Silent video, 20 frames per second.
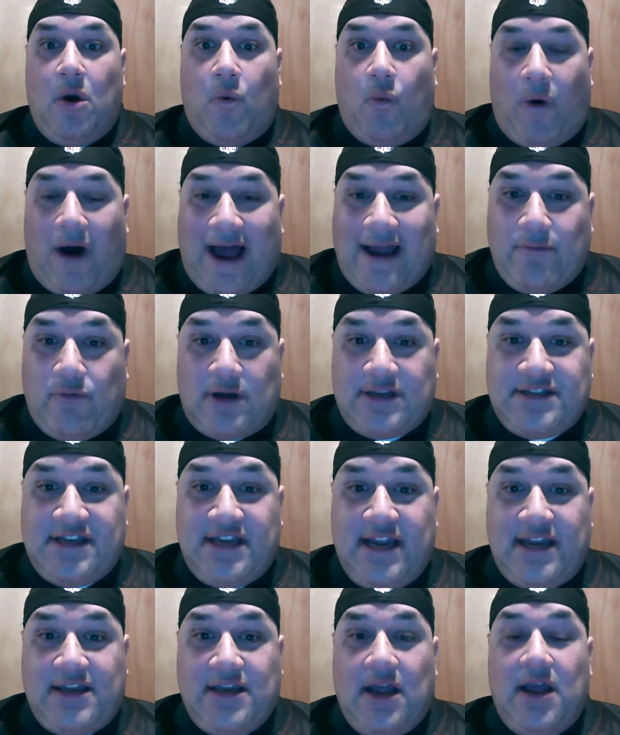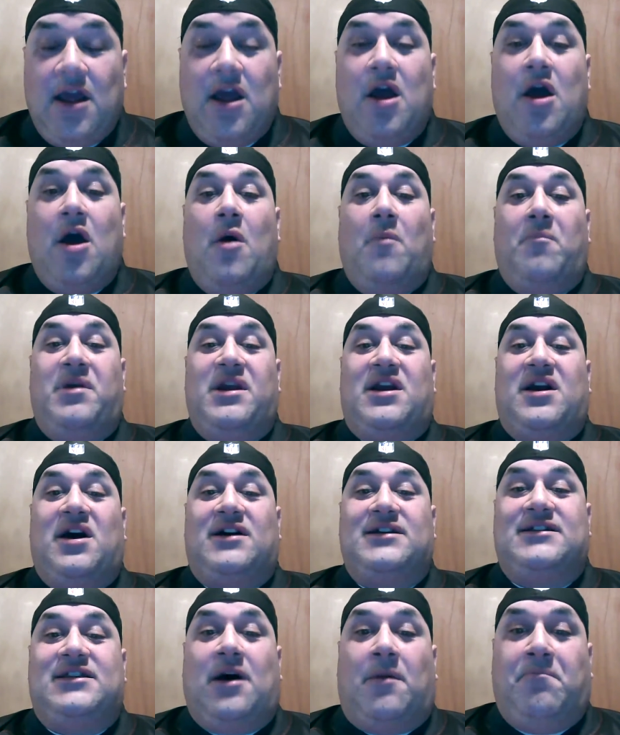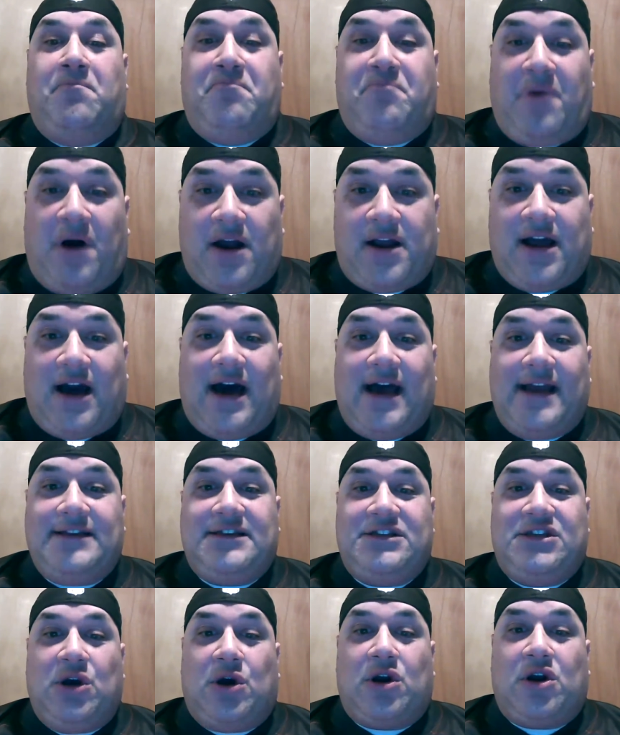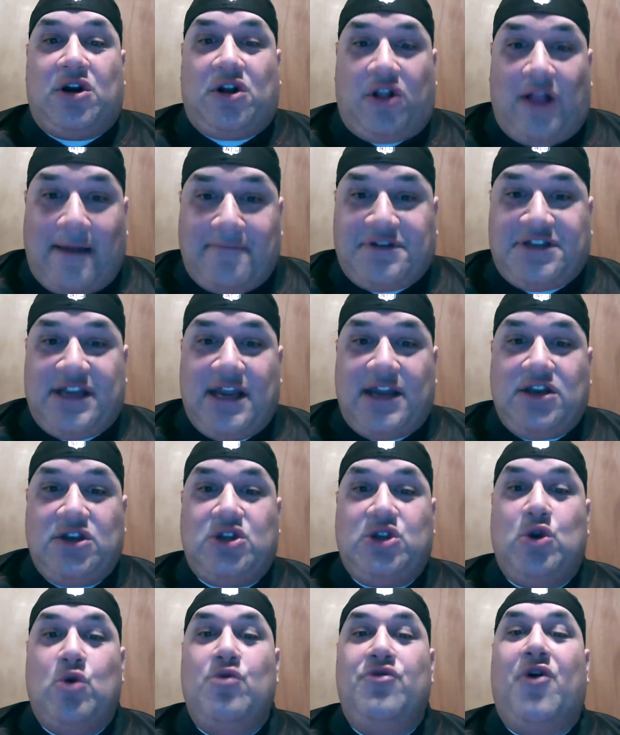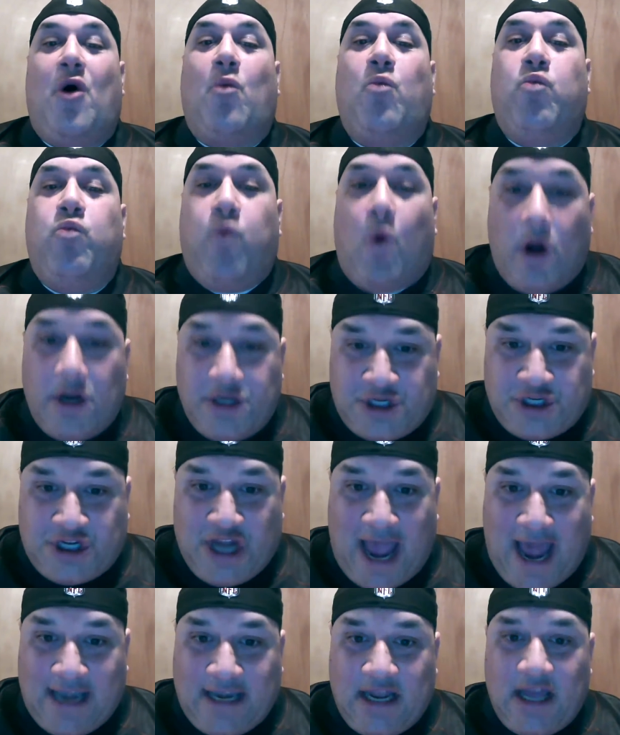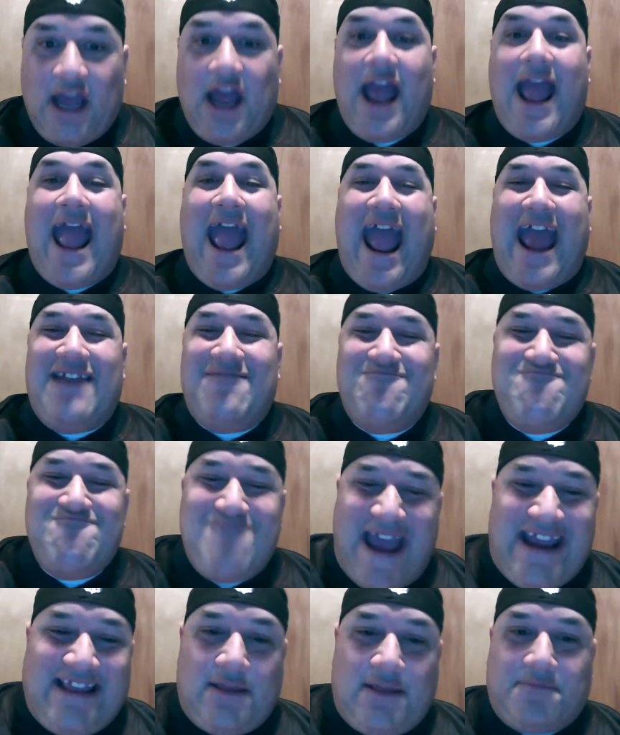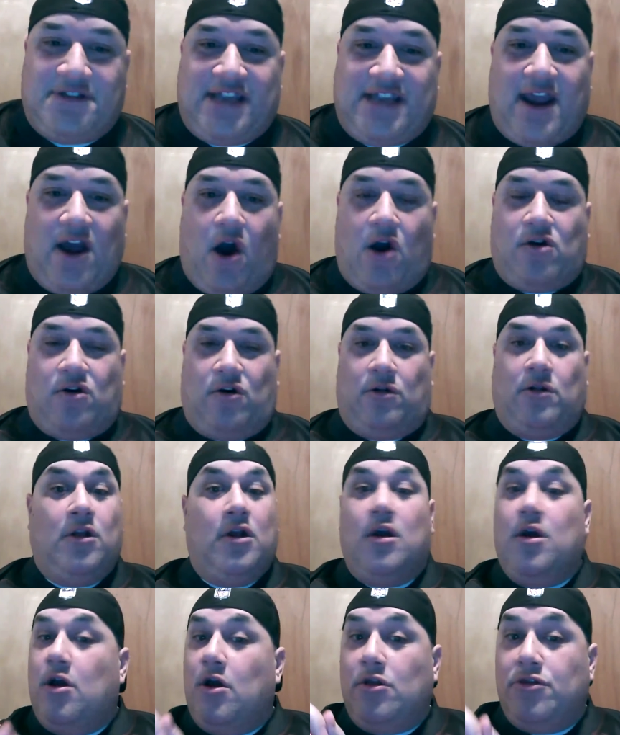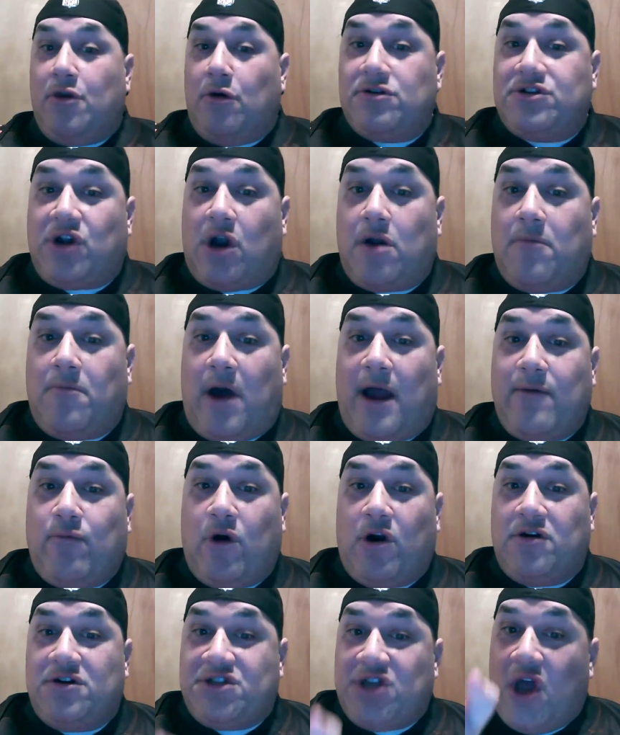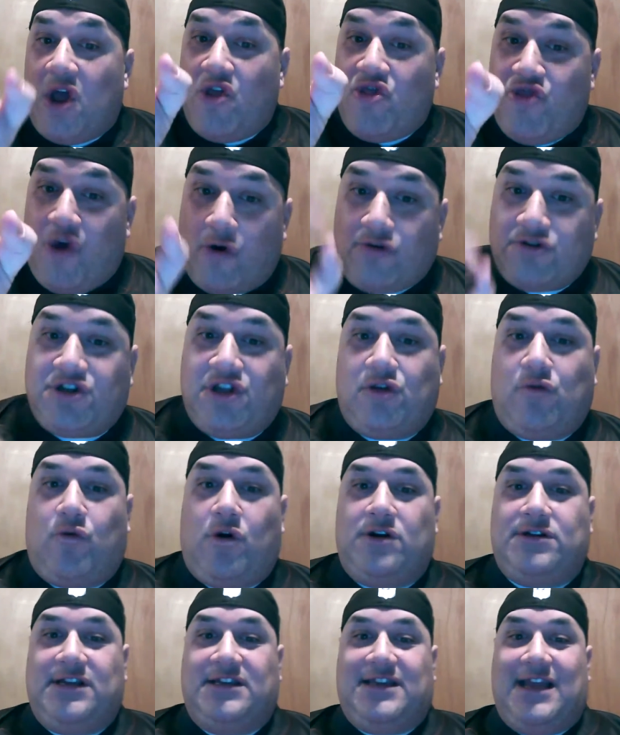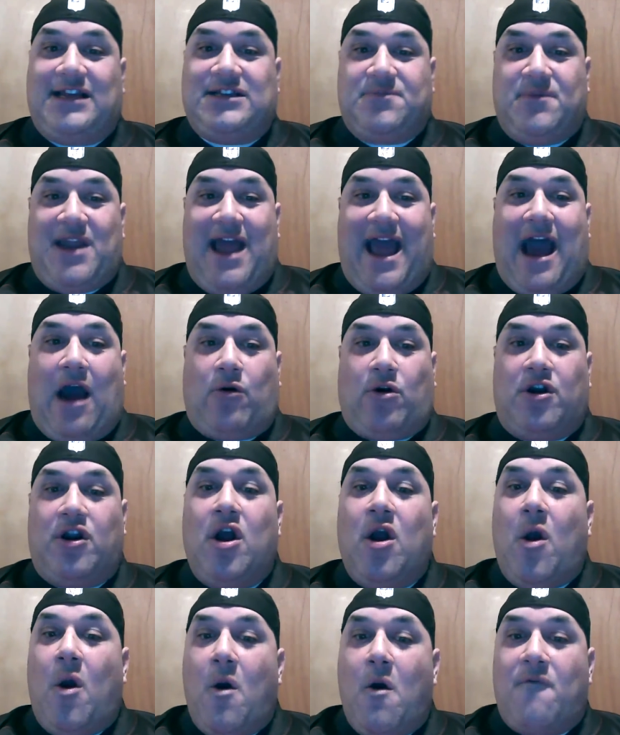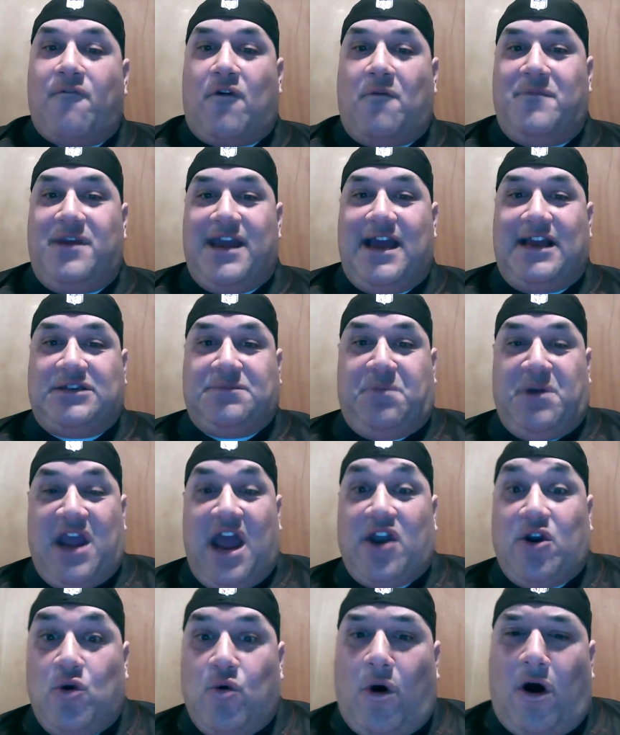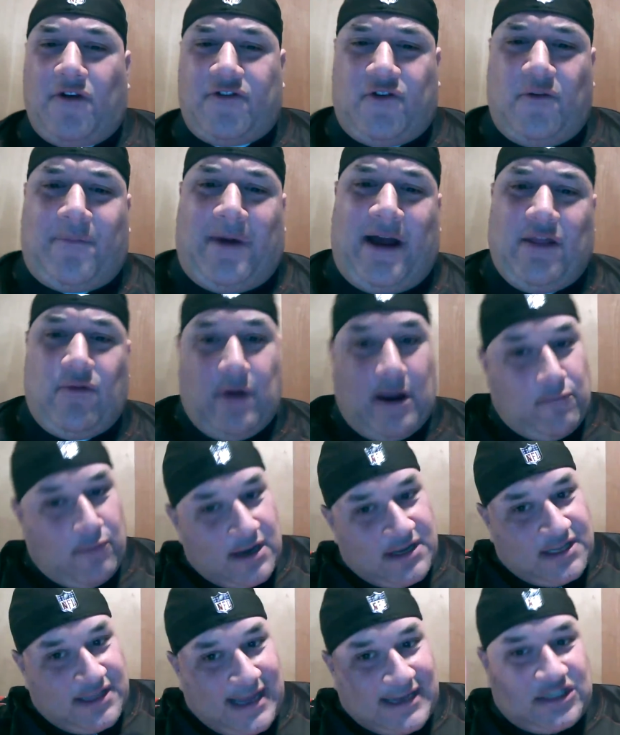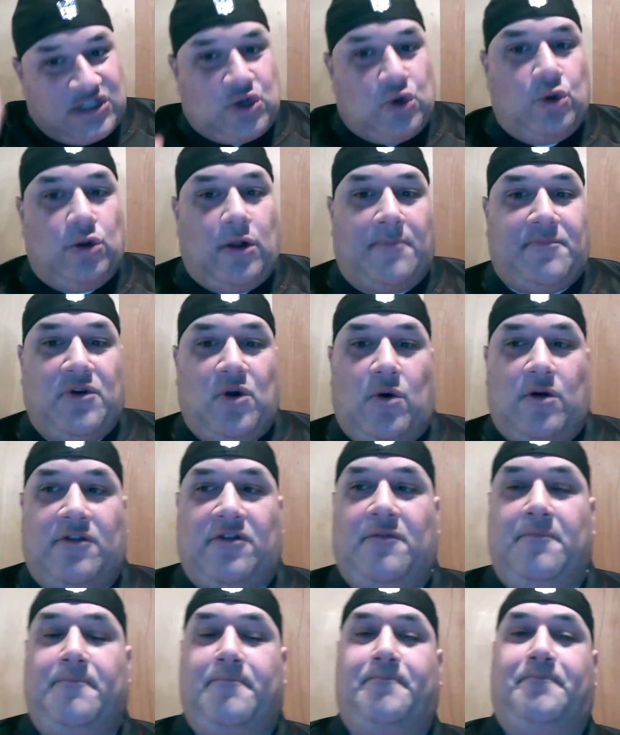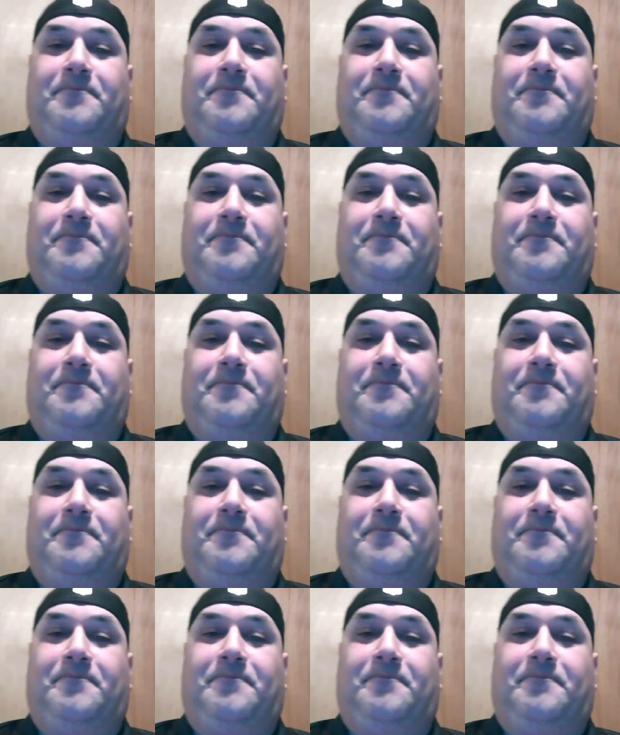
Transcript: Why wasn't it? Because the Buckeyes took Clemson to the woodshed and made them say uncle. Those aren't my words. Those are the words of Desmond Howard from ESPN, who also, by the way, went to that school up north.